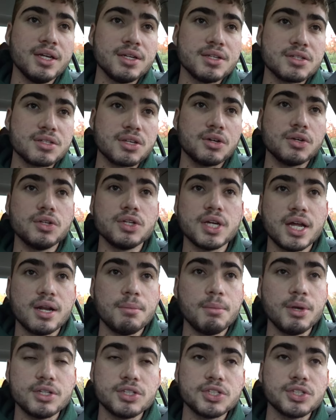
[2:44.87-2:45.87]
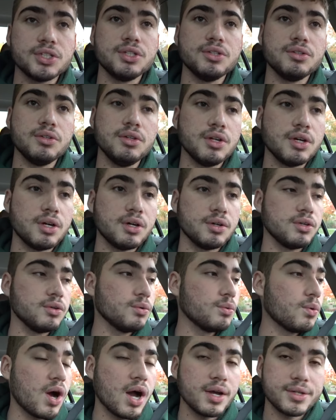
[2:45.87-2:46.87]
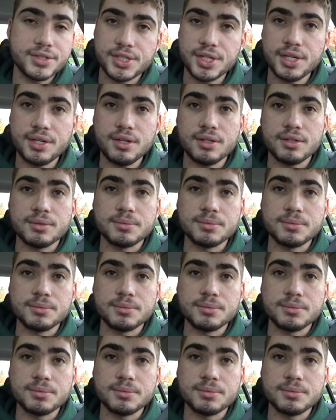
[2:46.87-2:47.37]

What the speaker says: So you gotta make sure you know you wash it.